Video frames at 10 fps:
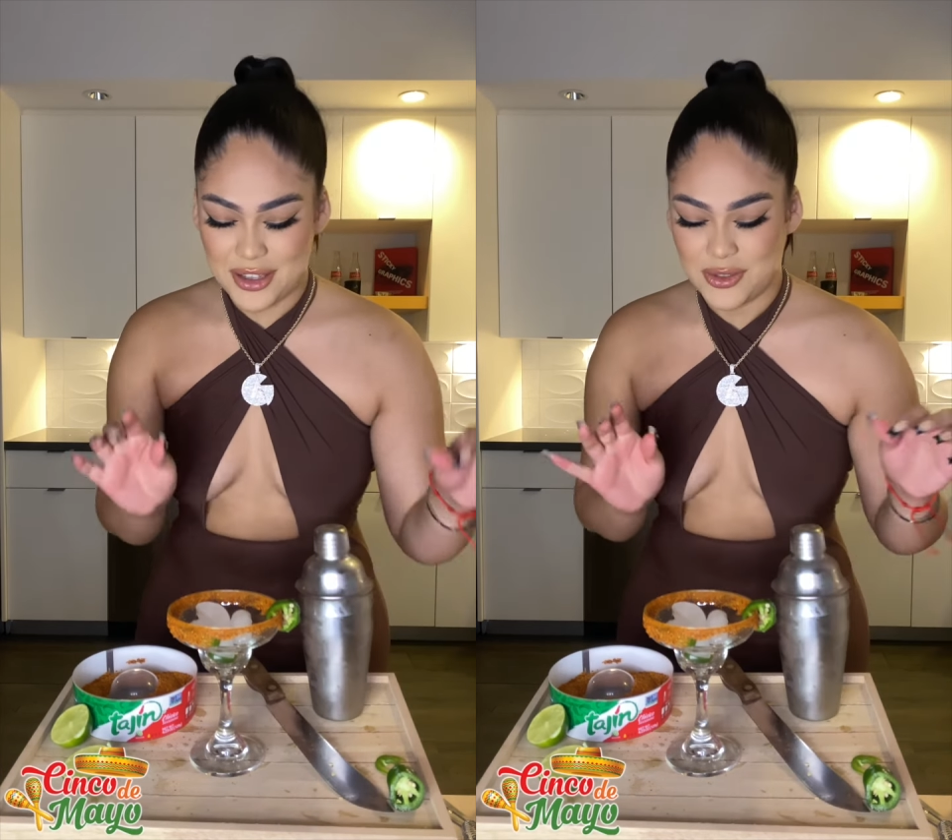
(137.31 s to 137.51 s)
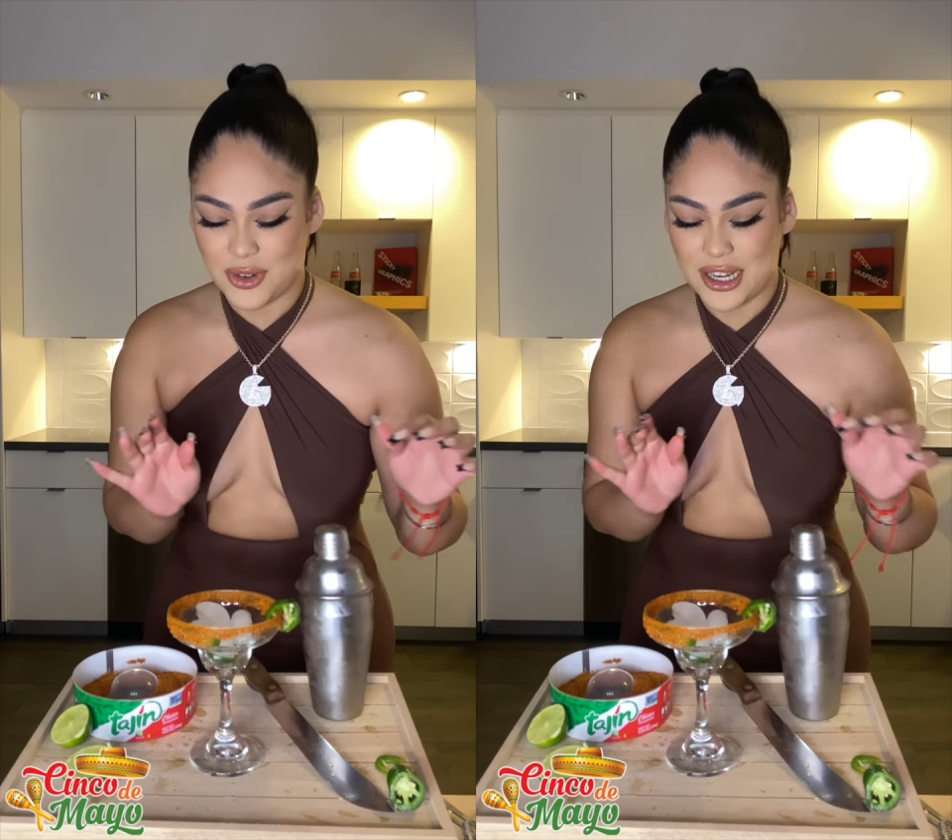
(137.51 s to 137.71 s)

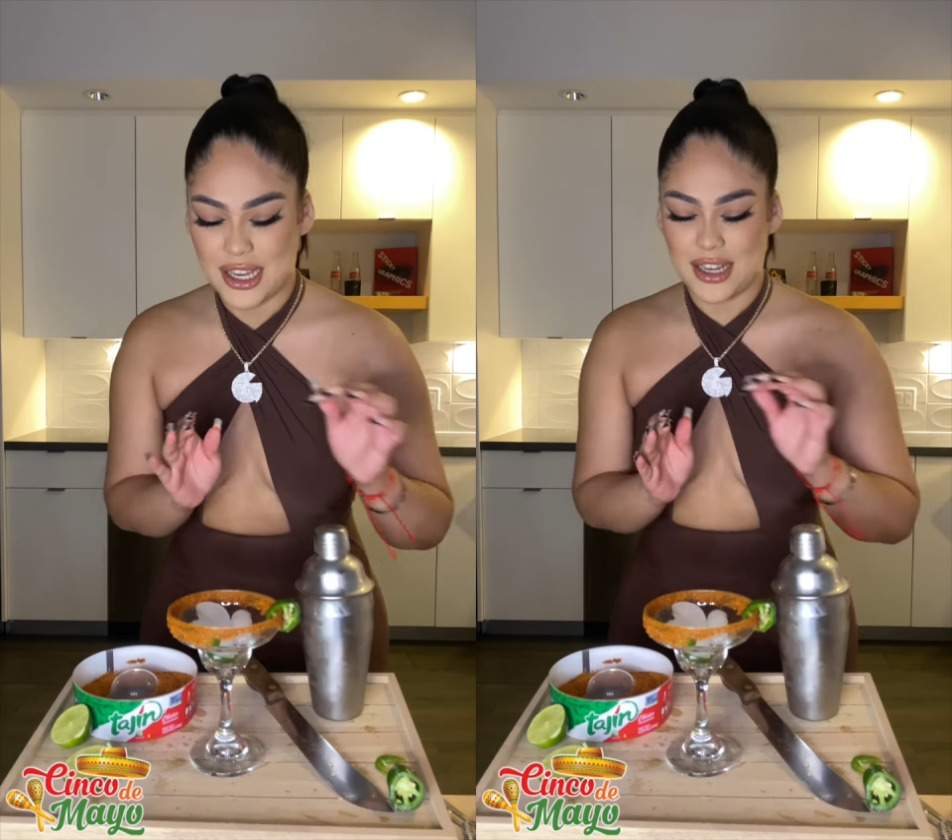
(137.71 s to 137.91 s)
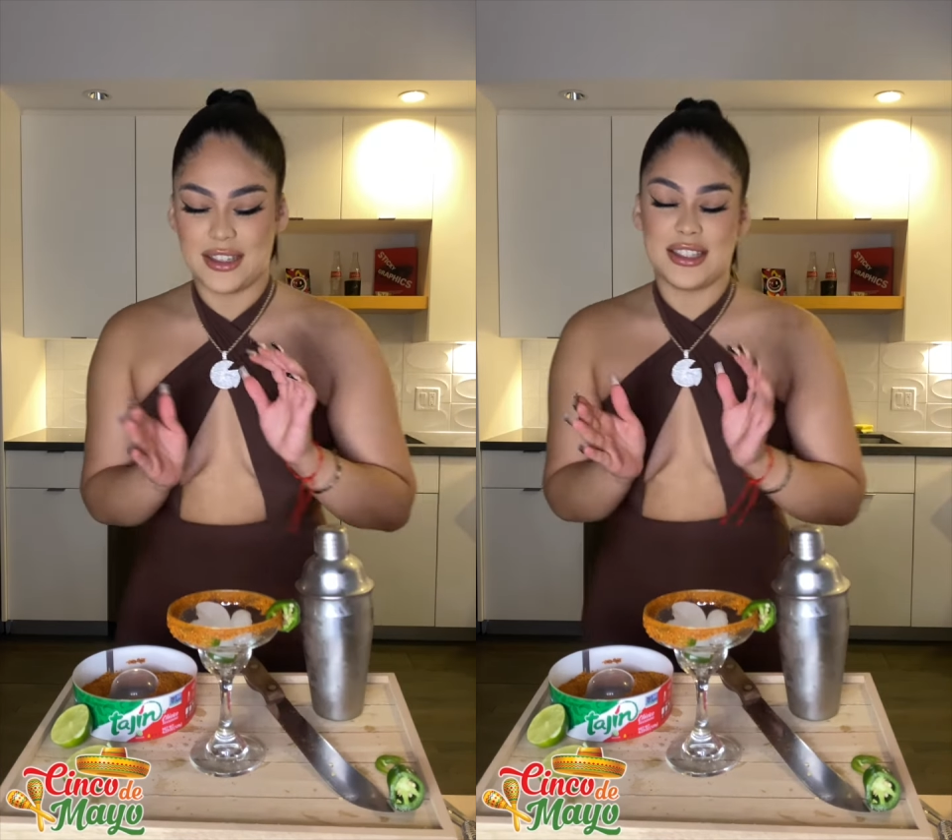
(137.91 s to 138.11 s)

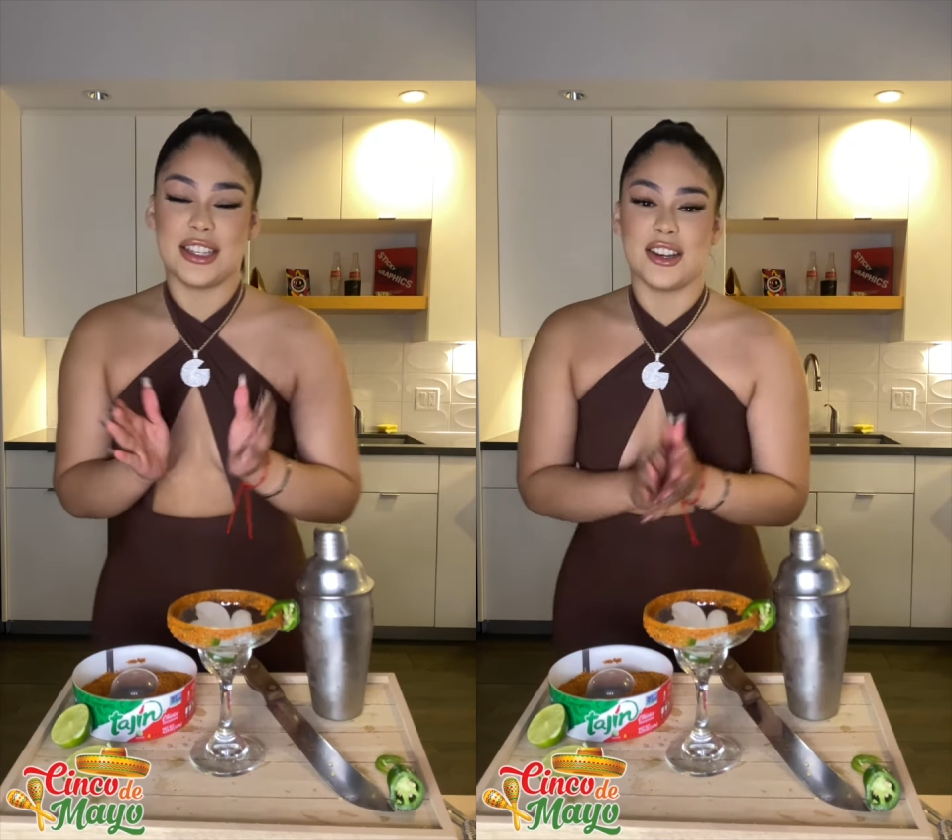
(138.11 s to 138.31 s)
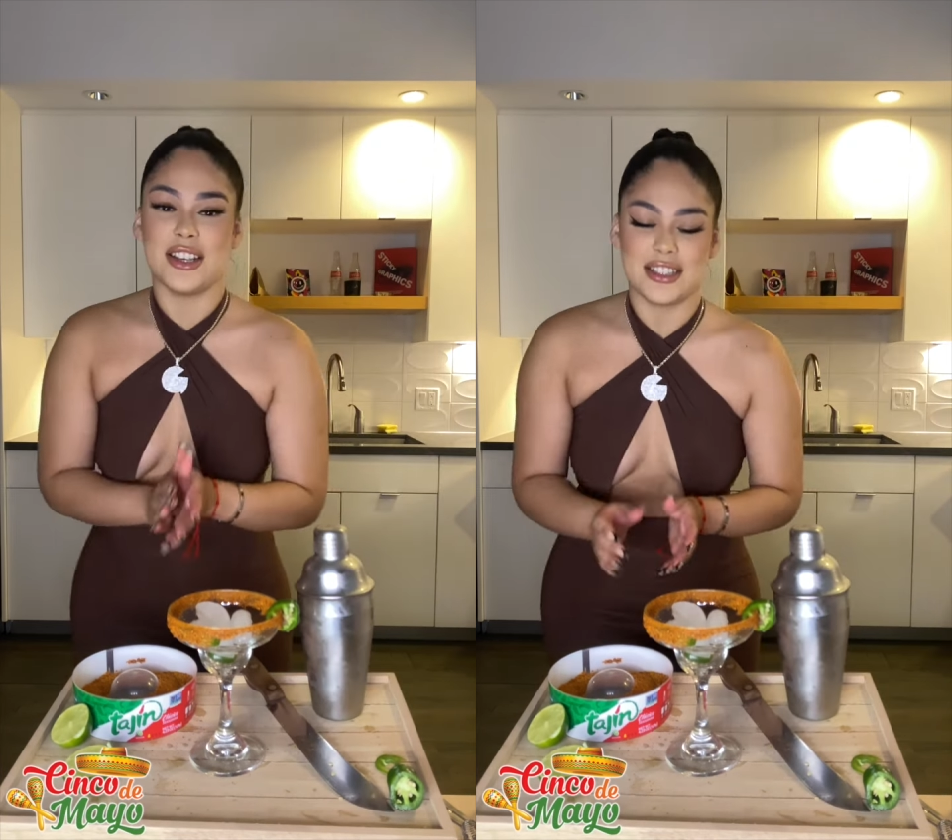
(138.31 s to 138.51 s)
freaking
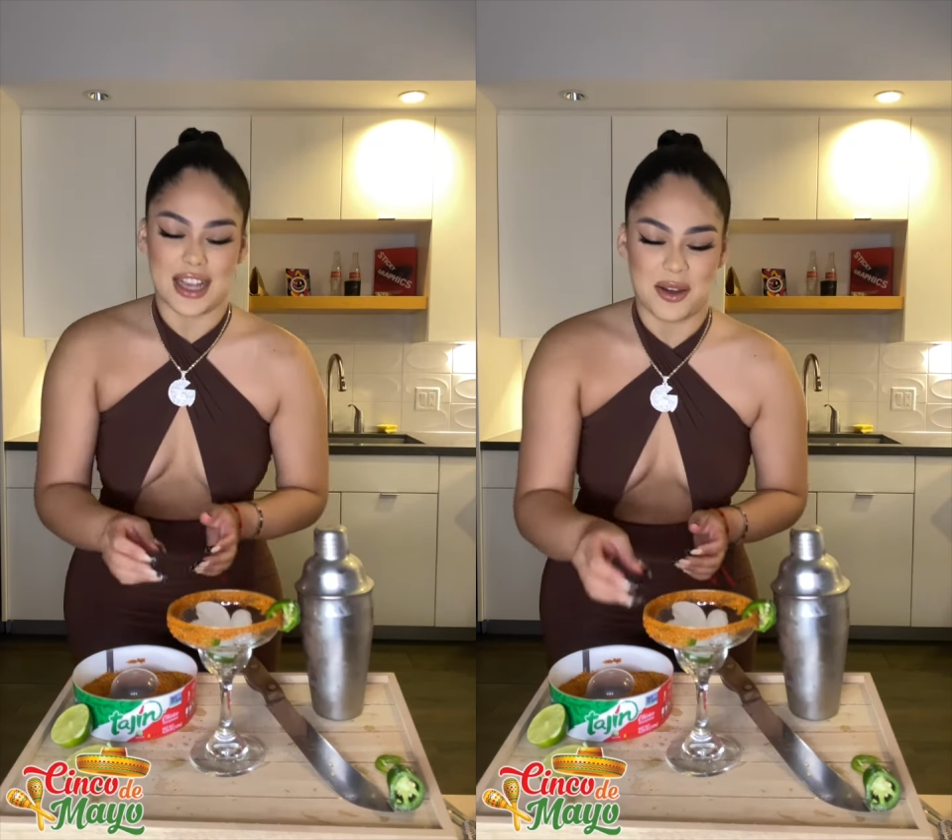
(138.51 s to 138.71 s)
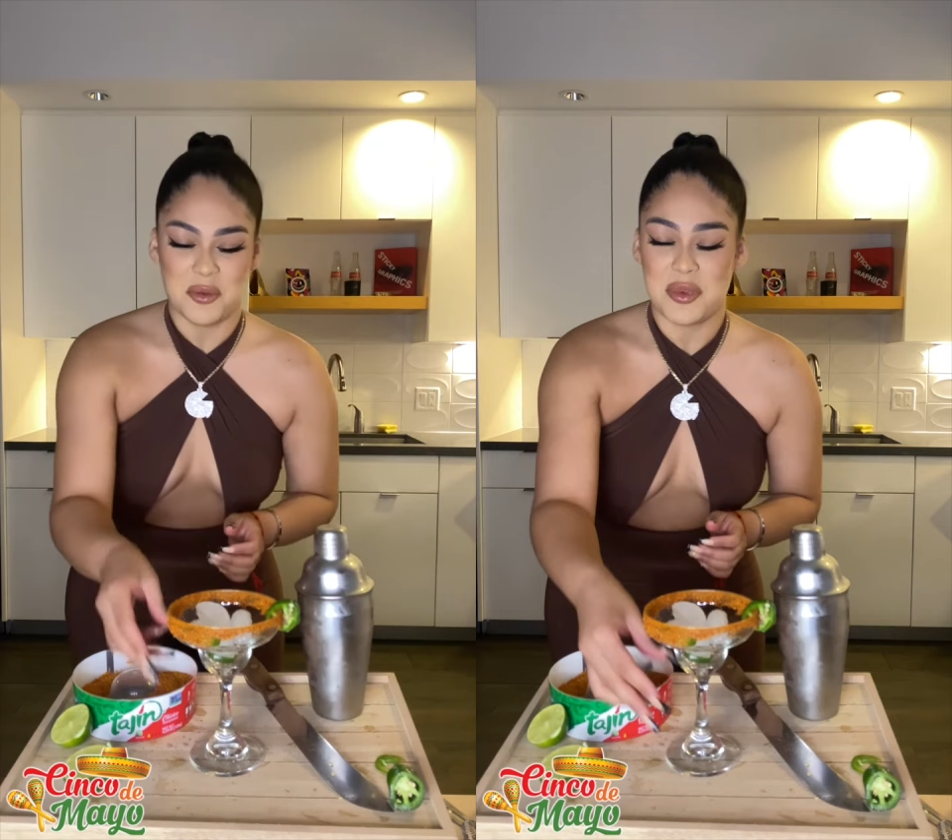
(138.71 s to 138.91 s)
series, I'm
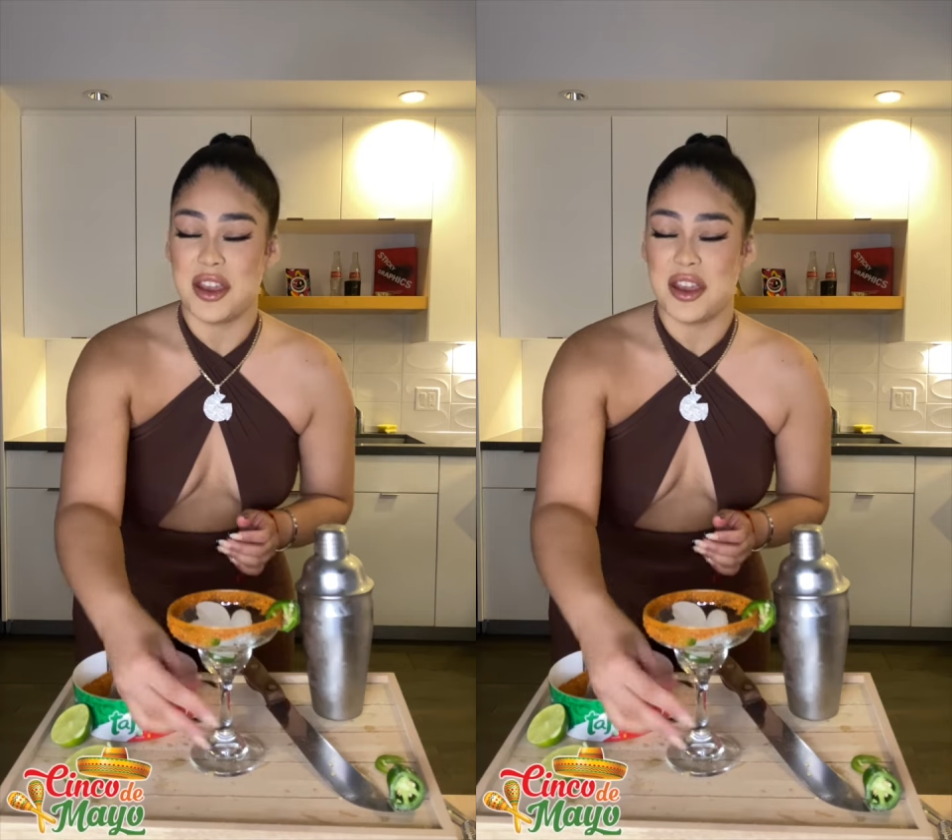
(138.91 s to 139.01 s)
gonna be